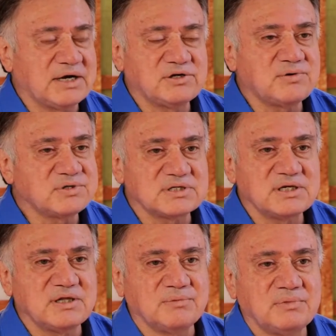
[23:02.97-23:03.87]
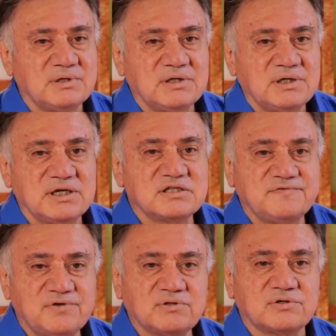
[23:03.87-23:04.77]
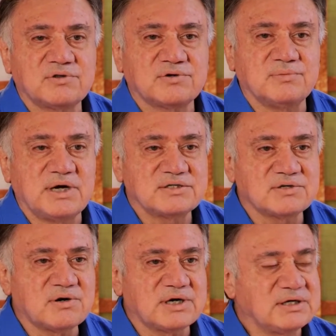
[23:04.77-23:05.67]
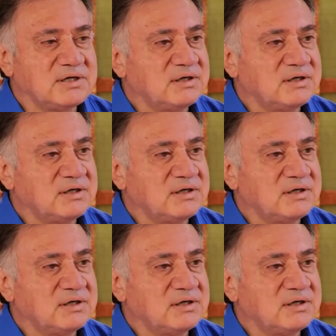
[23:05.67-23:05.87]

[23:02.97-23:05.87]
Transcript: I don't see them. It's filtered through my story.